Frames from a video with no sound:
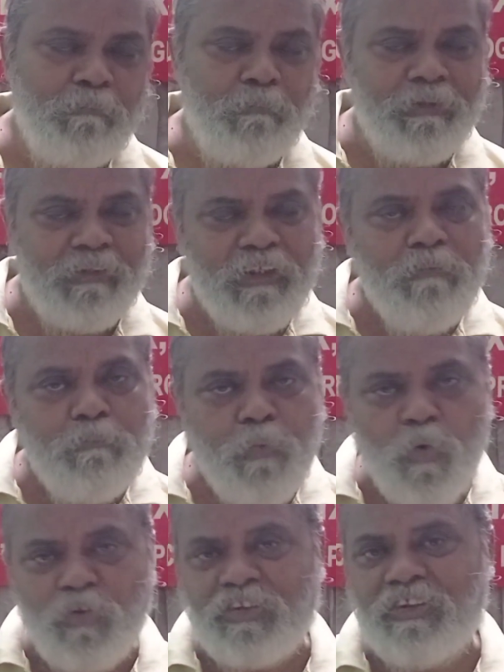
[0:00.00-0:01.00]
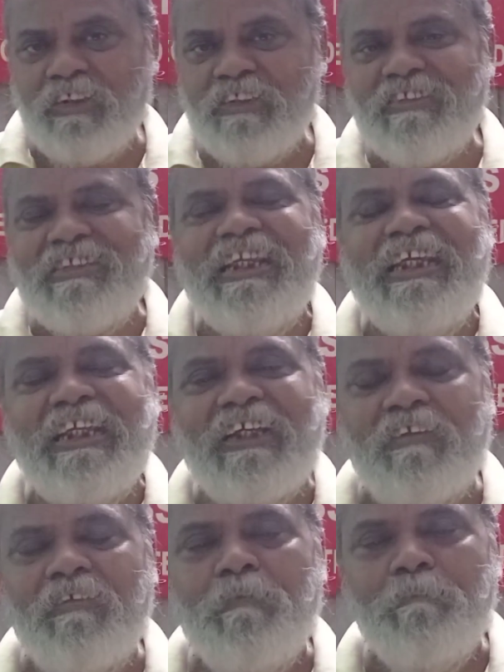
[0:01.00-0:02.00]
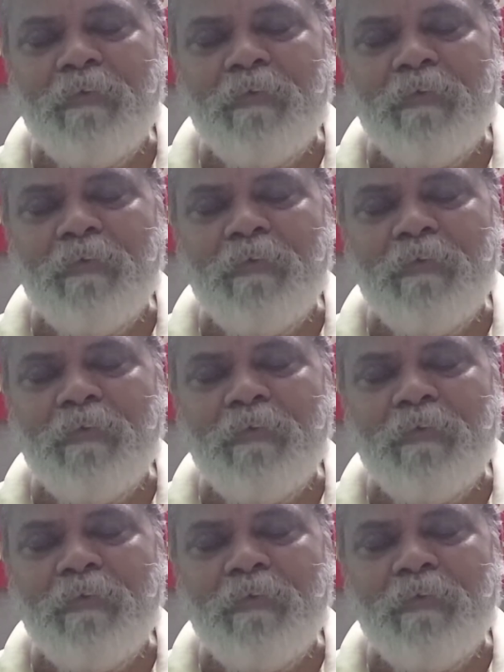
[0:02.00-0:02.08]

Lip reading: but in both silicon